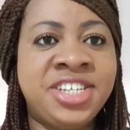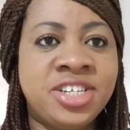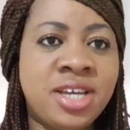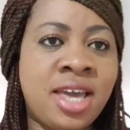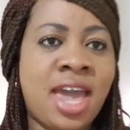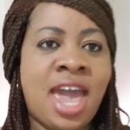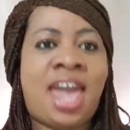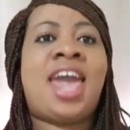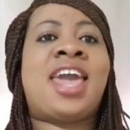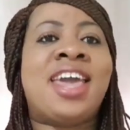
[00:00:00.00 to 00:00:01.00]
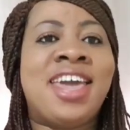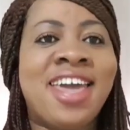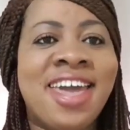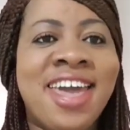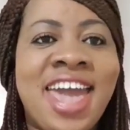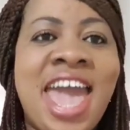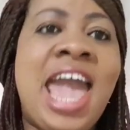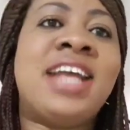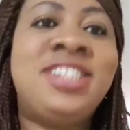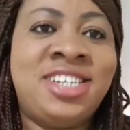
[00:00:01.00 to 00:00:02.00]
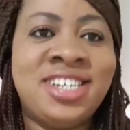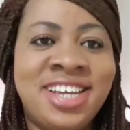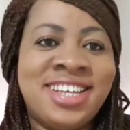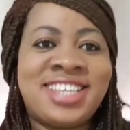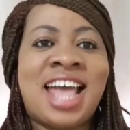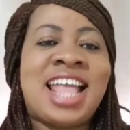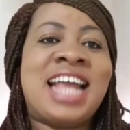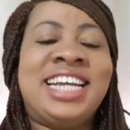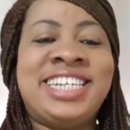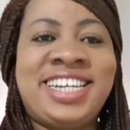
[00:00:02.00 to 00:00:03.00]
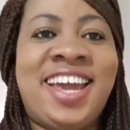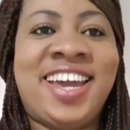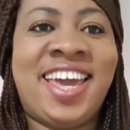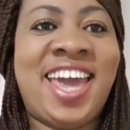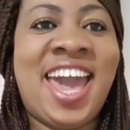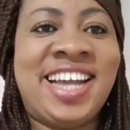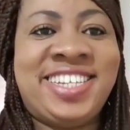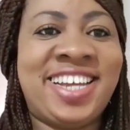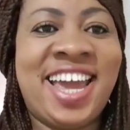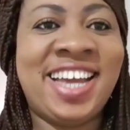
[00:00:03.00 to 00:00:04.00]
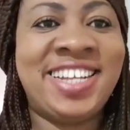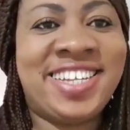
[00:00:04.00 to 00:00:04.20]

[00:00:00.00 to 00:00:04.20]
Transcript: age. Age. That's how they shake. Age.